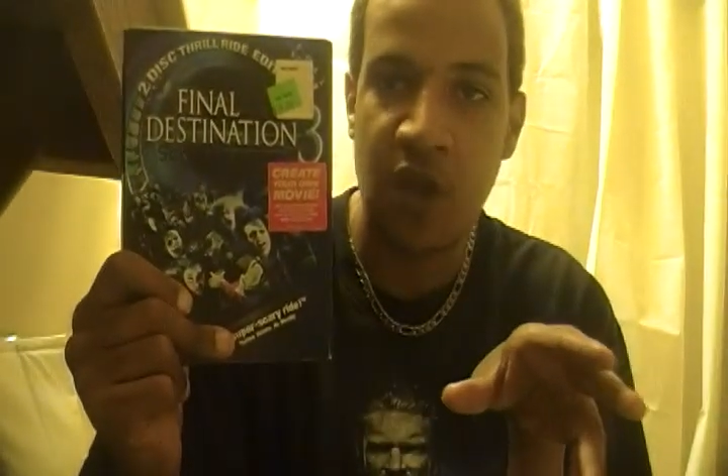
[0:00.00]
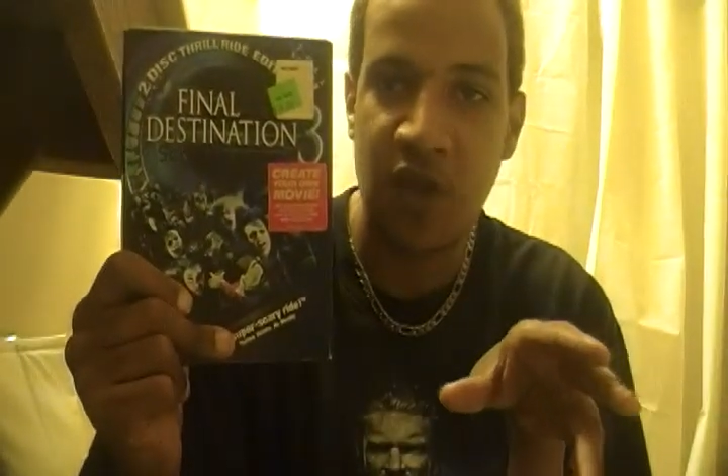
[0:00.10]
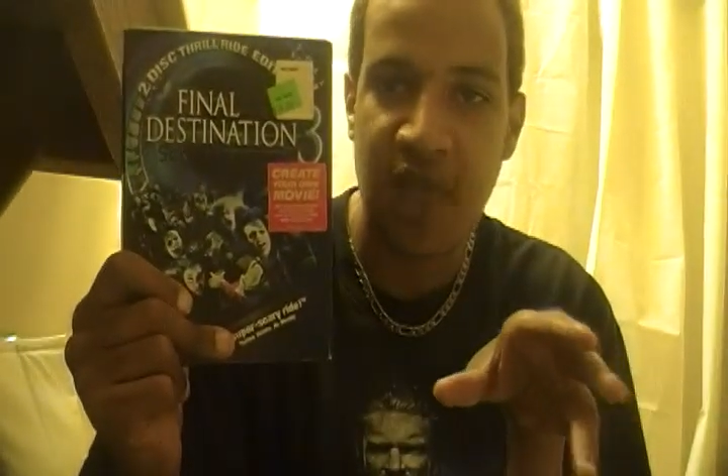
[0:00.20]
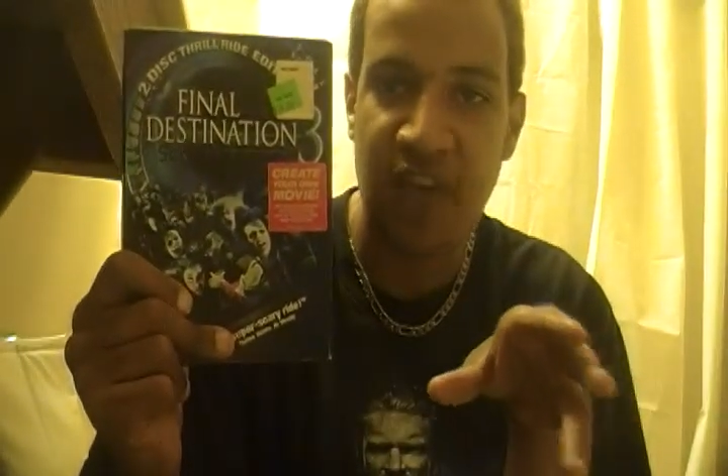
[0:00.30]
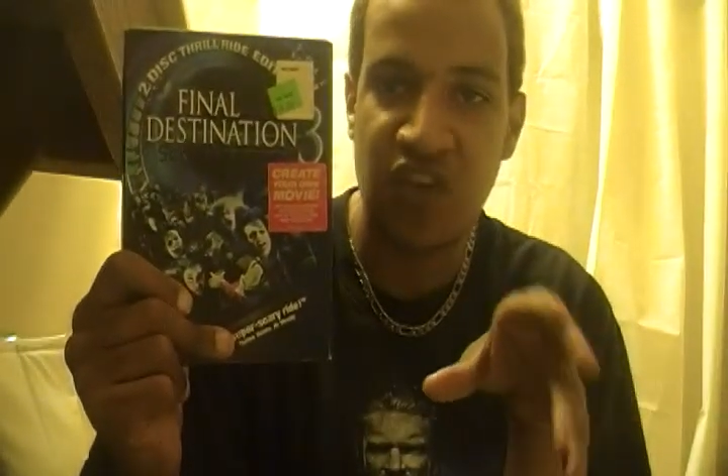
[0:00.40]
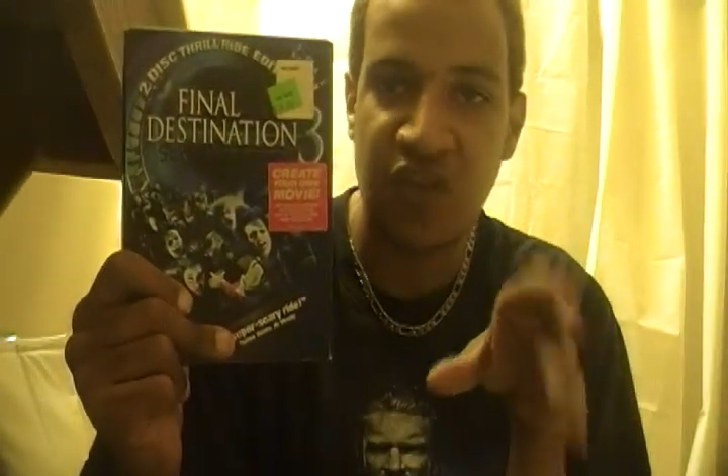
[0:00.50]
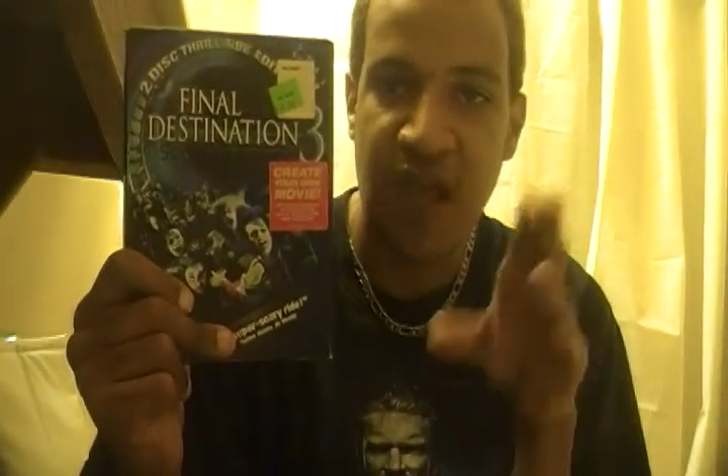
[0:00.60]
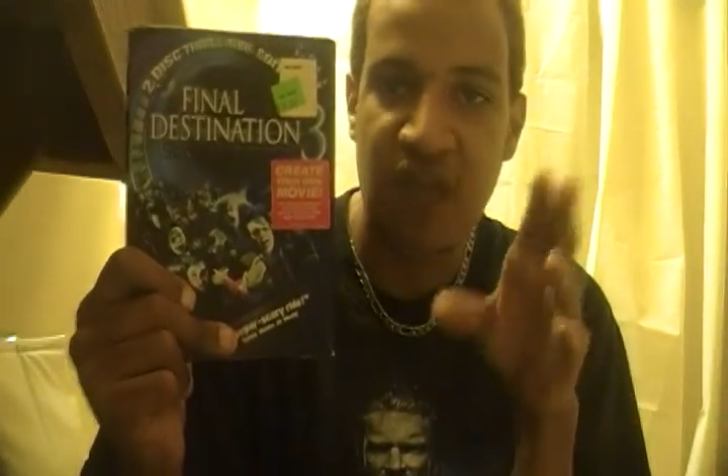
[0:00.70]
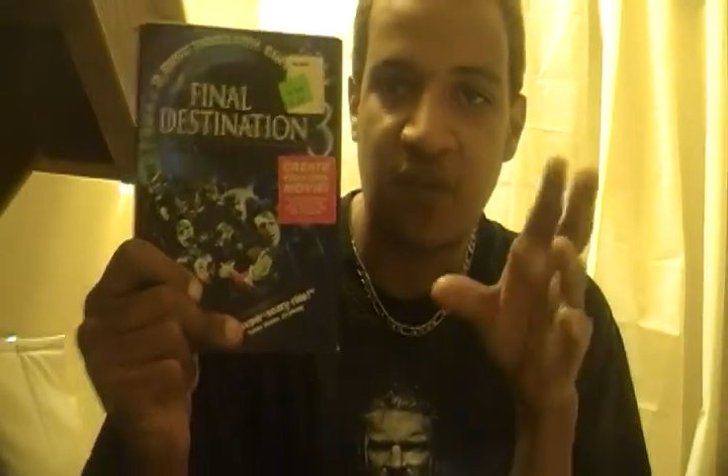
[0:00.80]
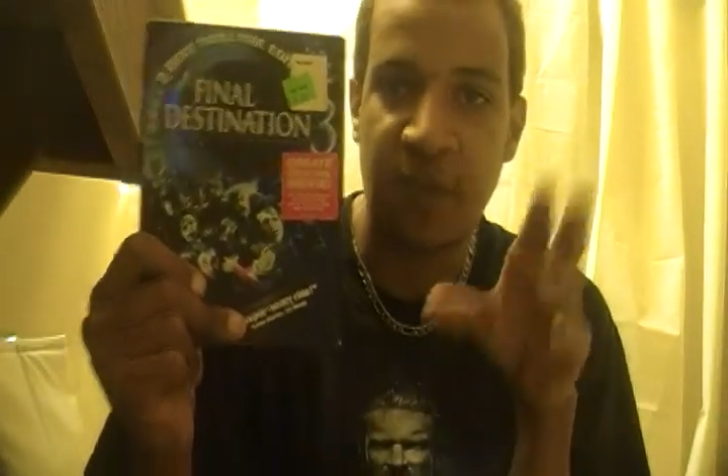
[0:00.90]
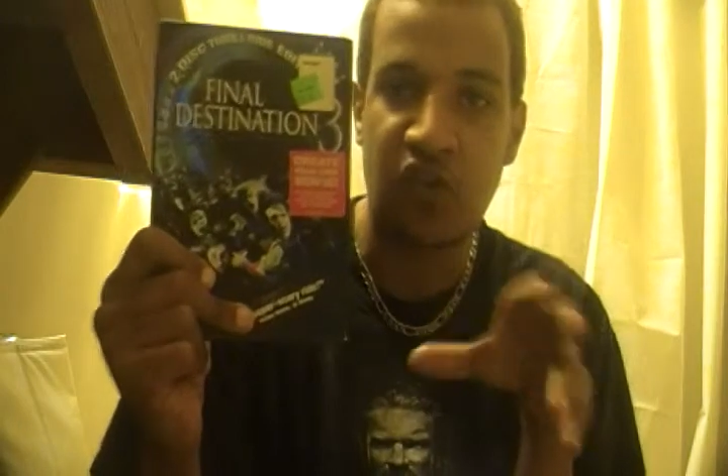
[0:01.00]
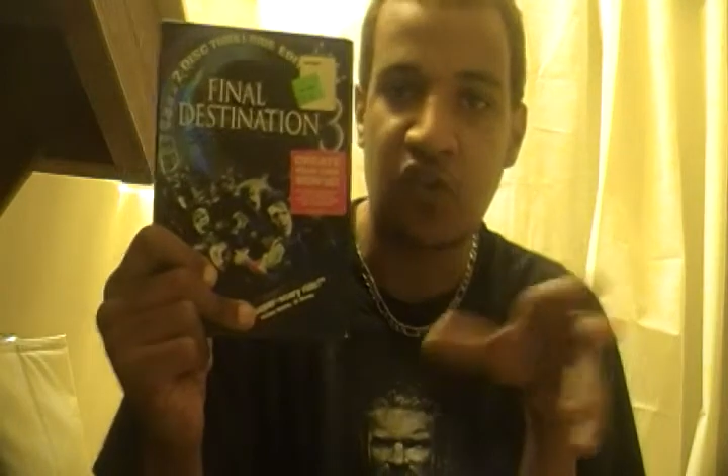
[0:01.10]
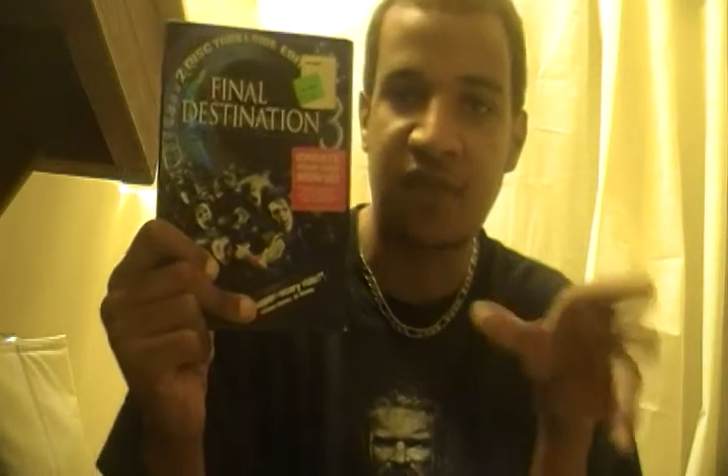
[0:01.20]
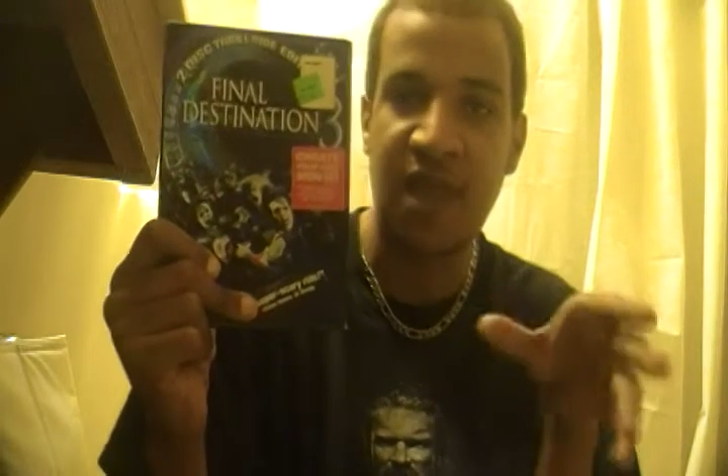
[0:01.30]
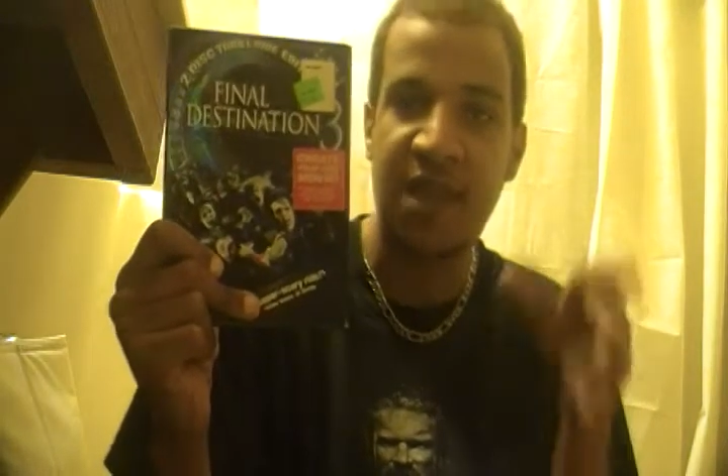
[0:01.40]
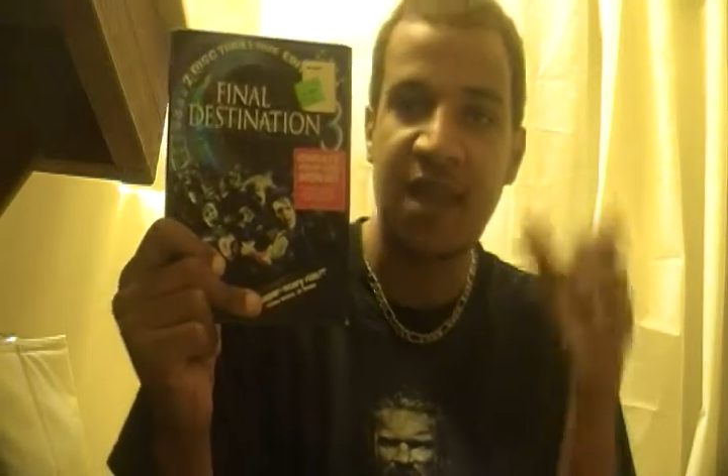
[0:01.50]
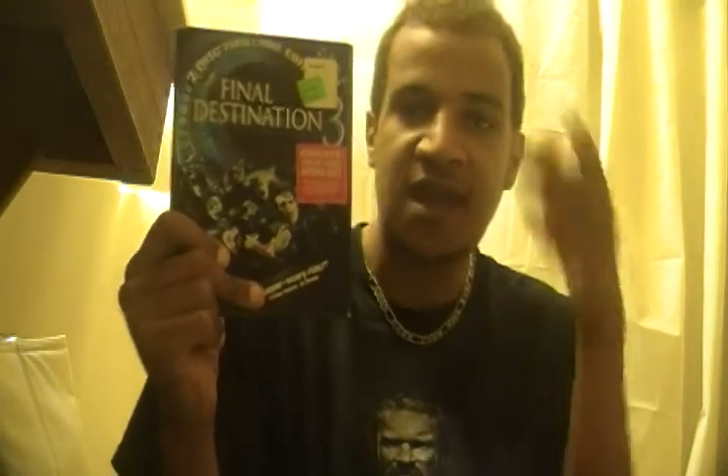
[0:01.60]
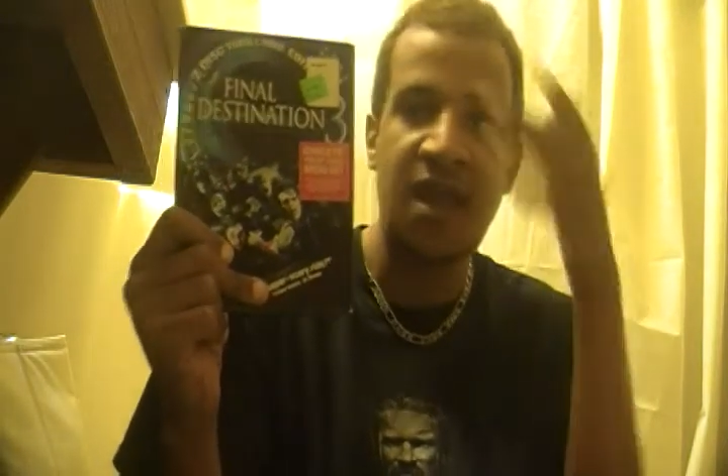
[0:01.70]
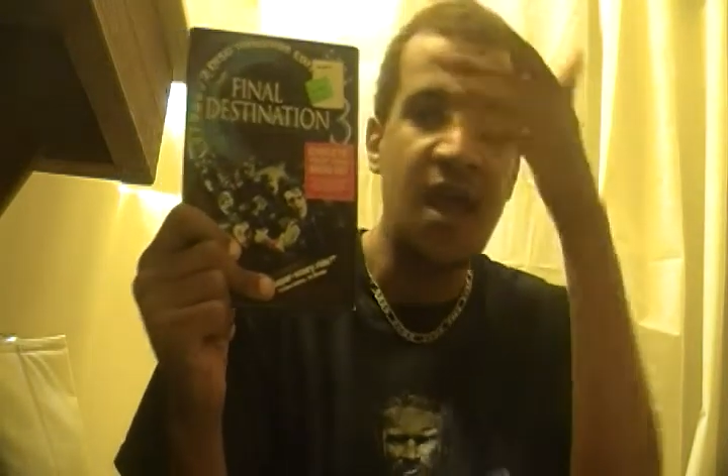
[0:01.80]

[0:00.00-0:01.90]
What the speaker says: You know, like, she finds a picture of Lincoln